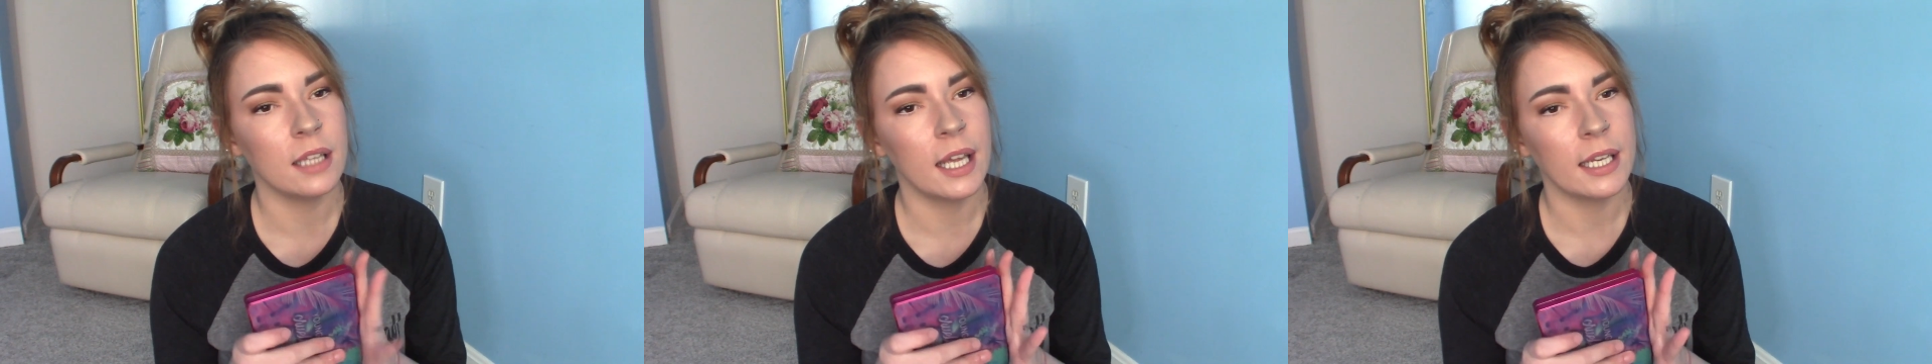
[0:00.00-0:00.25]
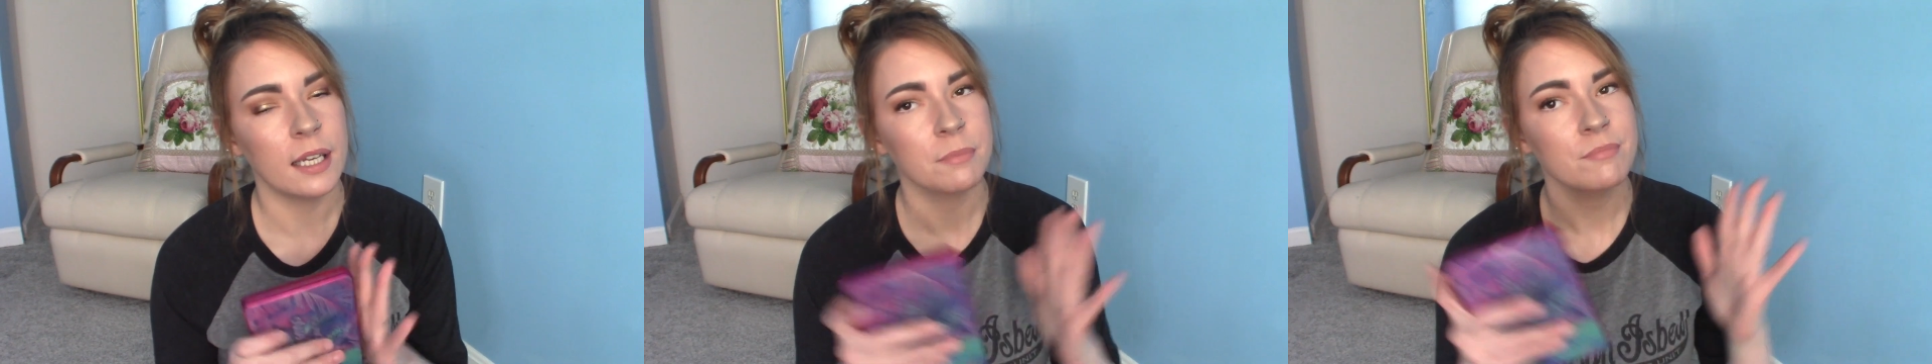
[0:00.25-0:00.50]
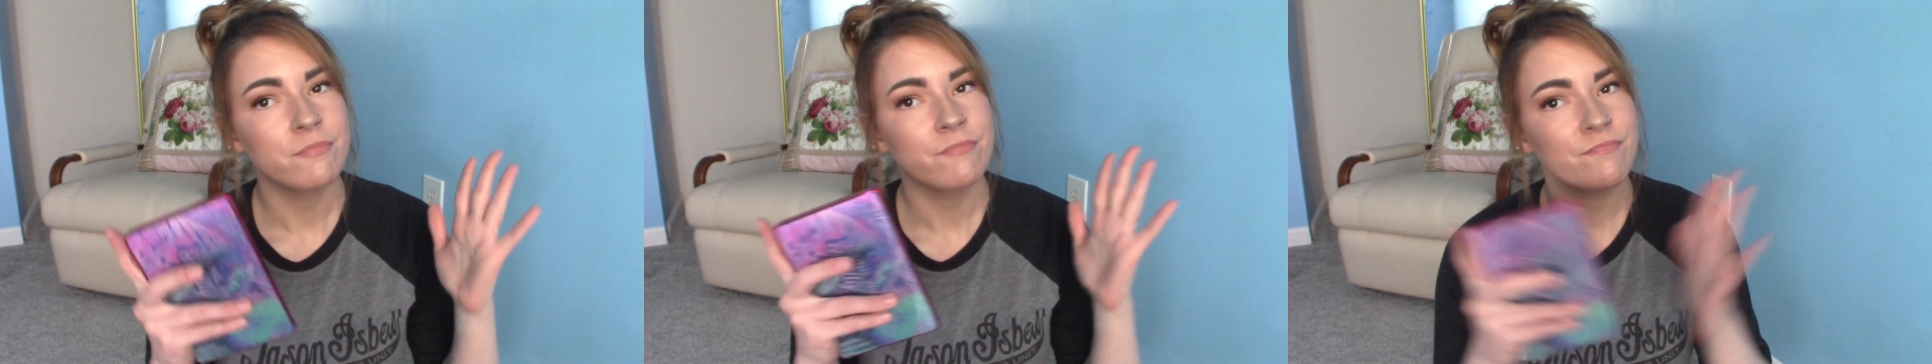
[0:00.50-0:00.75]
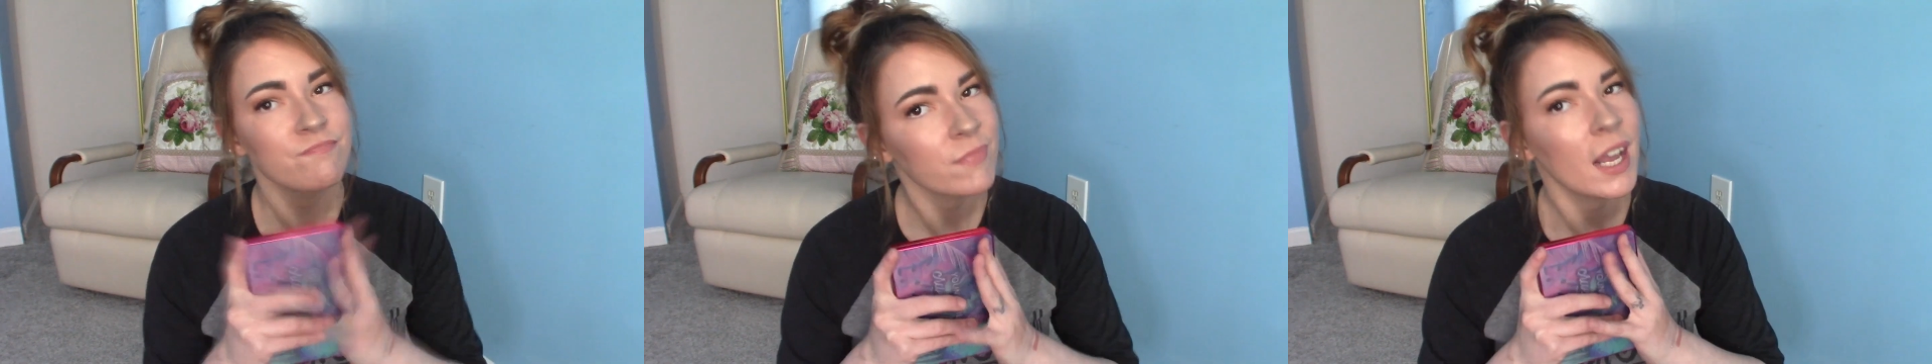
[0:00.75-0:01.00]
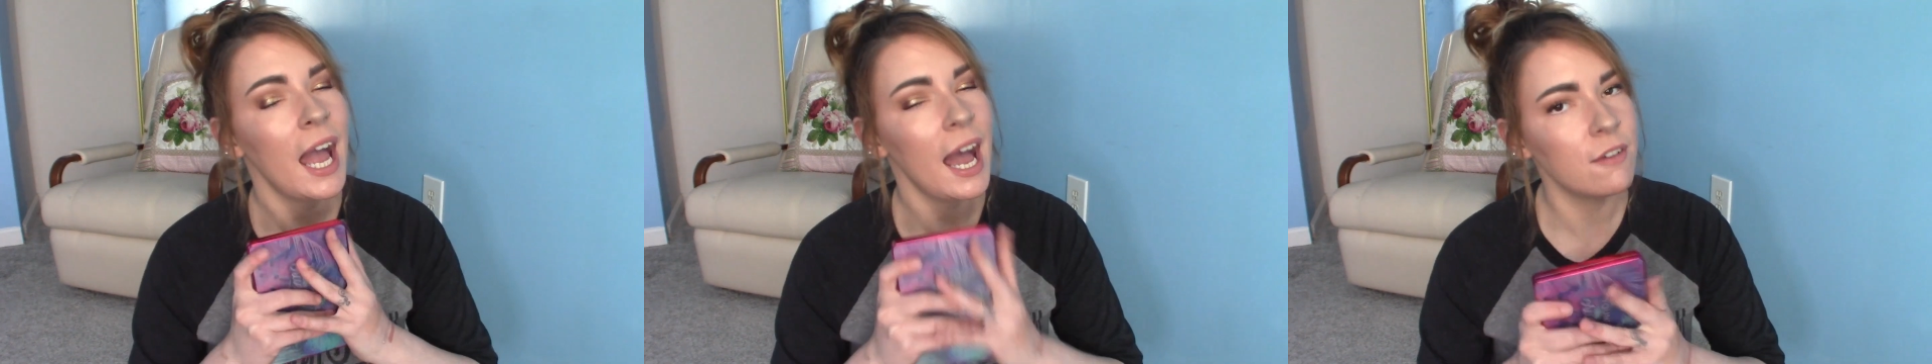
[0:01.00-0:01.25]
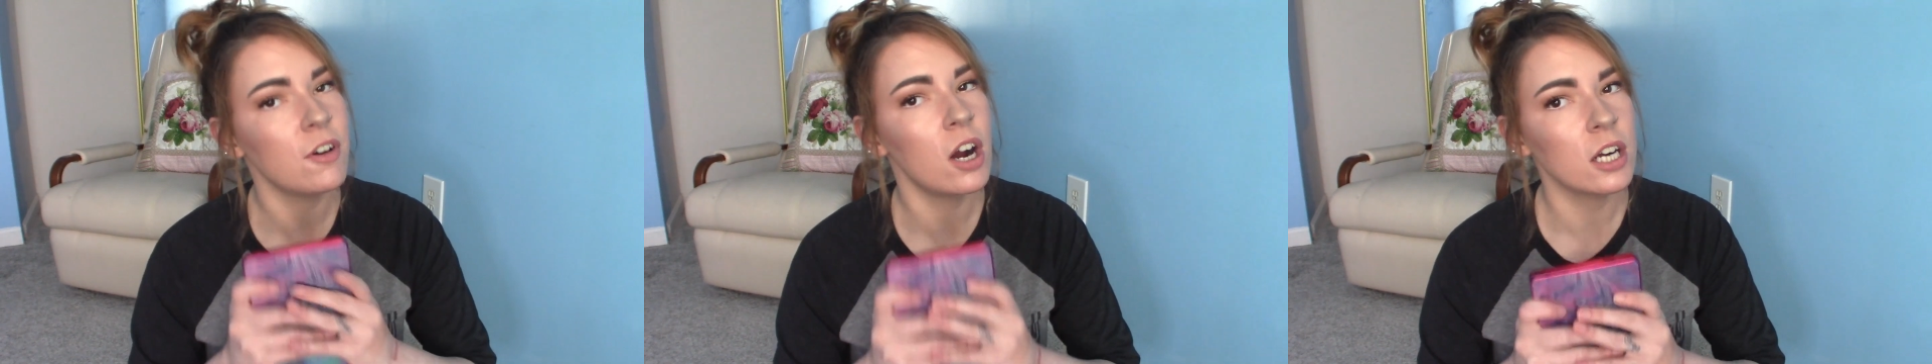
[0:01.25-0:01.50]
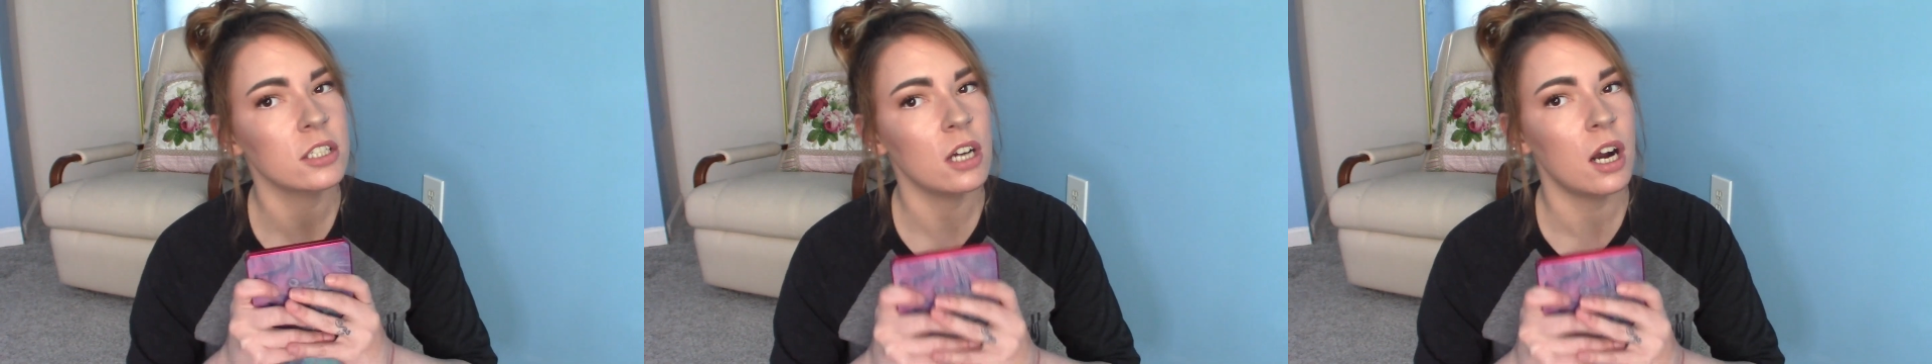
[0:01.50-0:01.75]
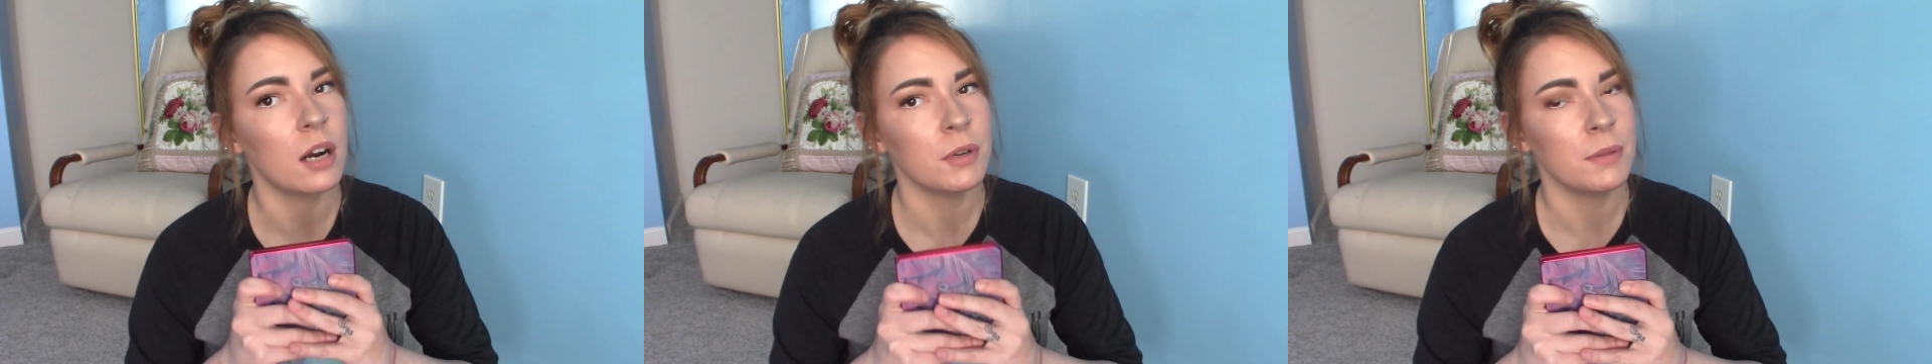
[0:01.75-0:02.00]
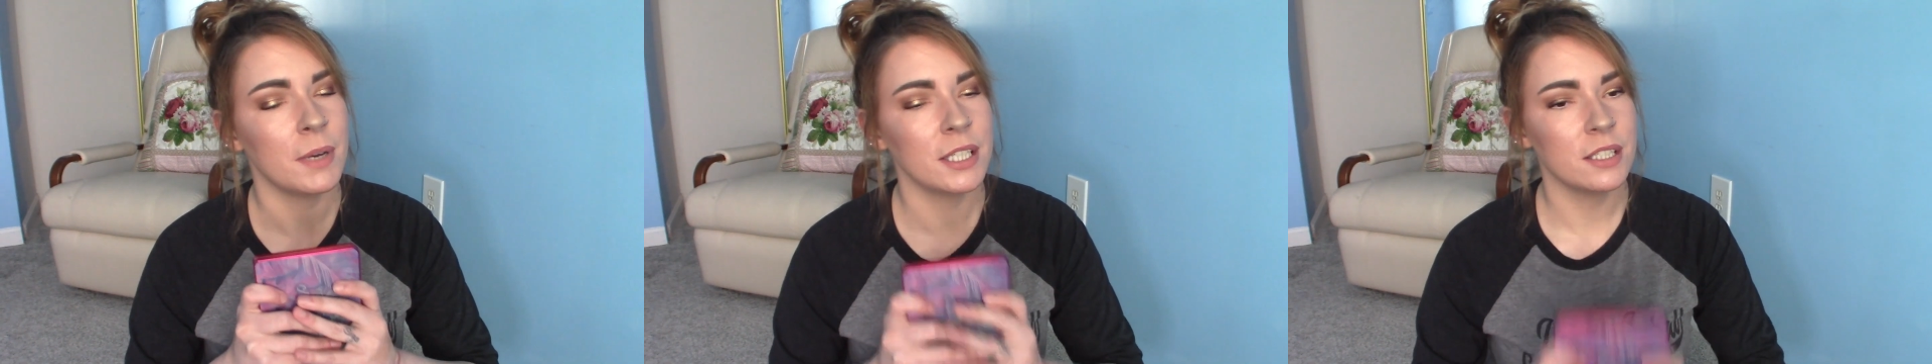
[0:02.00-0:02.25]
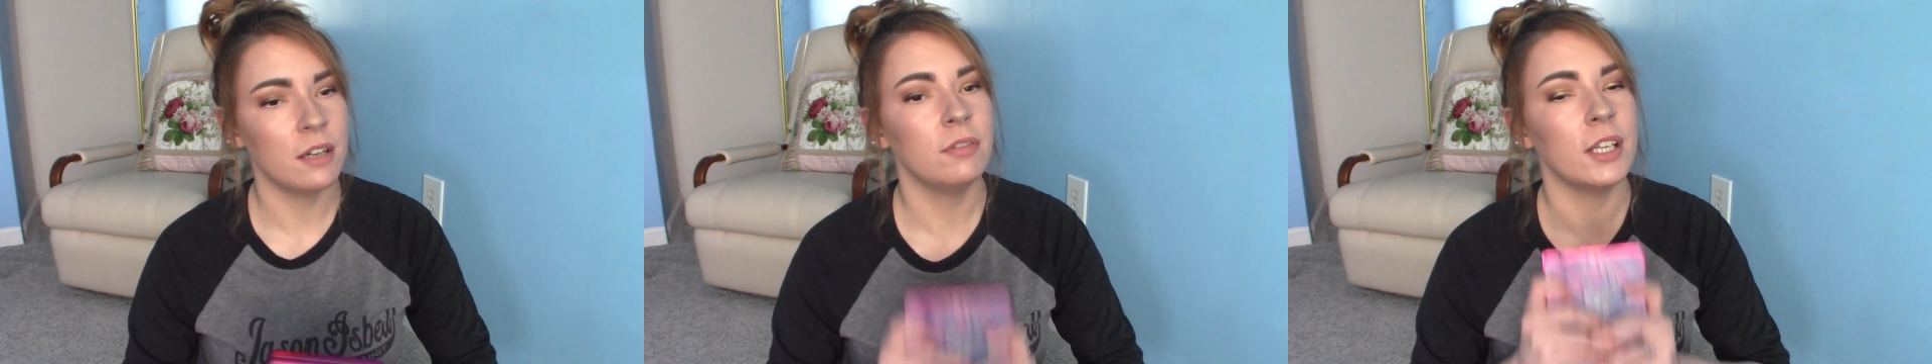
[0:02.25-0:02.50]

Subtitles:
like have a heart to heart with myself.